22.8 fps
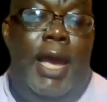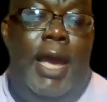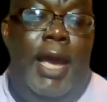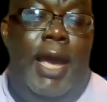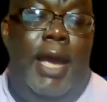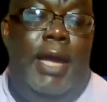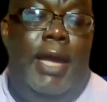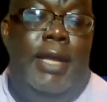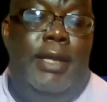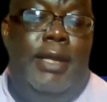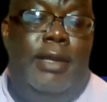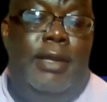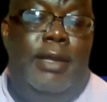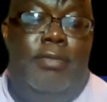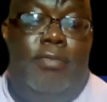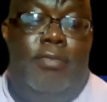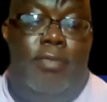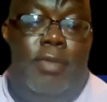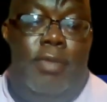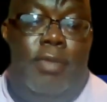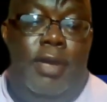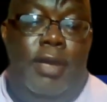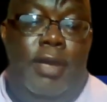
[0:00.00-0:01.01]
and
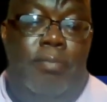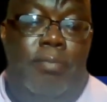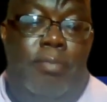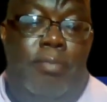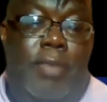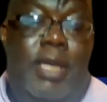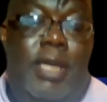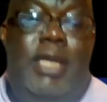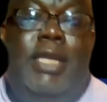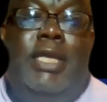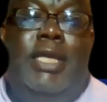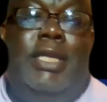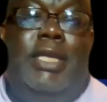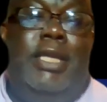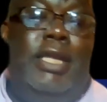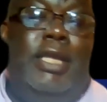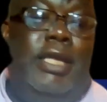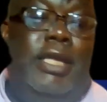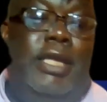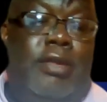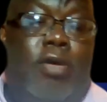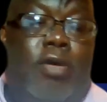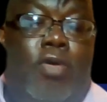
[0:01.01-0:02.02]

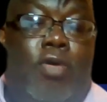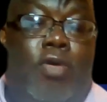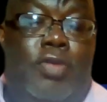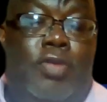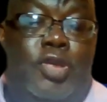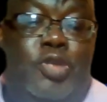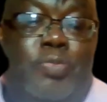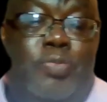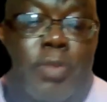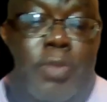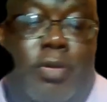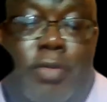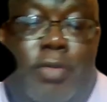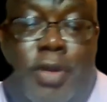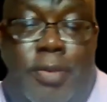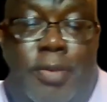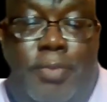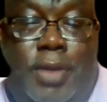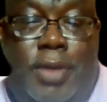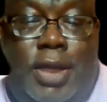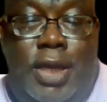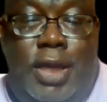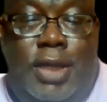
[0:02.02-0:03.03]
immediately the Holy
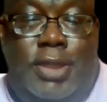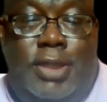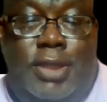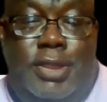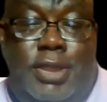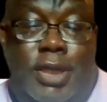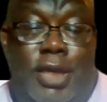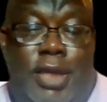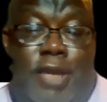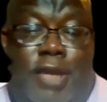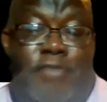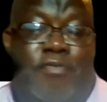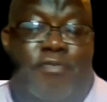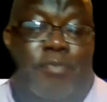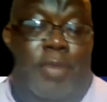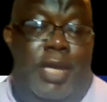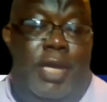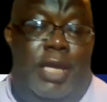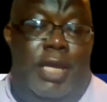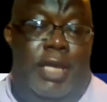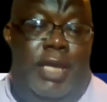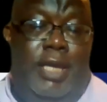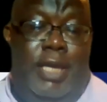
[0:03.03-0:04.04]
Spirit began to give
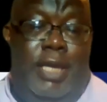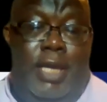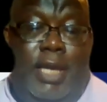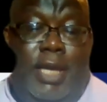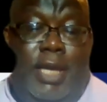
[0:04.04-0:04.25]
me